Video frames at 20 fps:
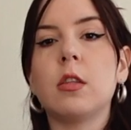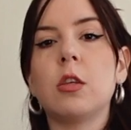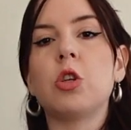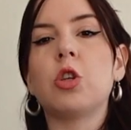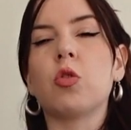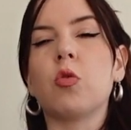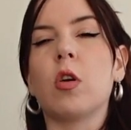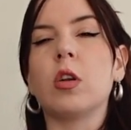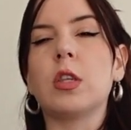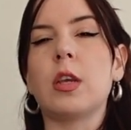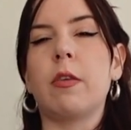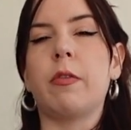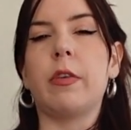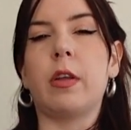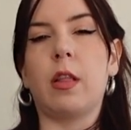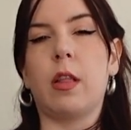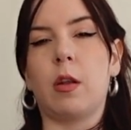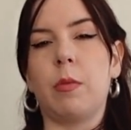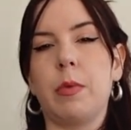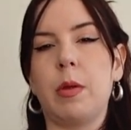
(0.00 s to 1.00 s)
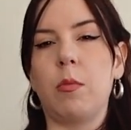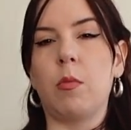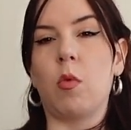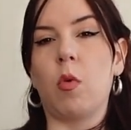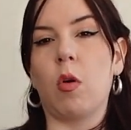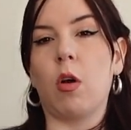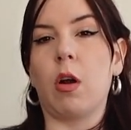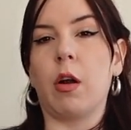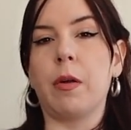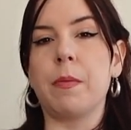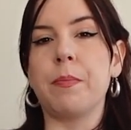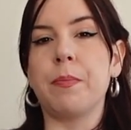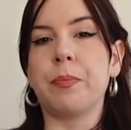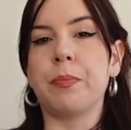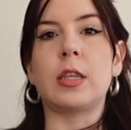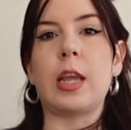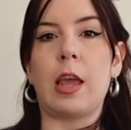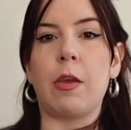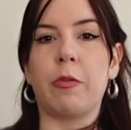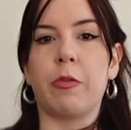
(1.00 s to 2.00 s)
of the shorts, I feel a little bit more
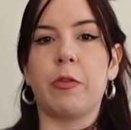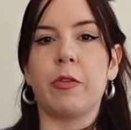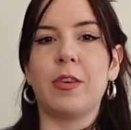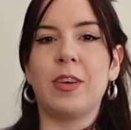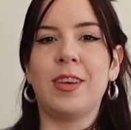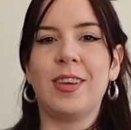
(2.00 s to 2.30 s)
safe.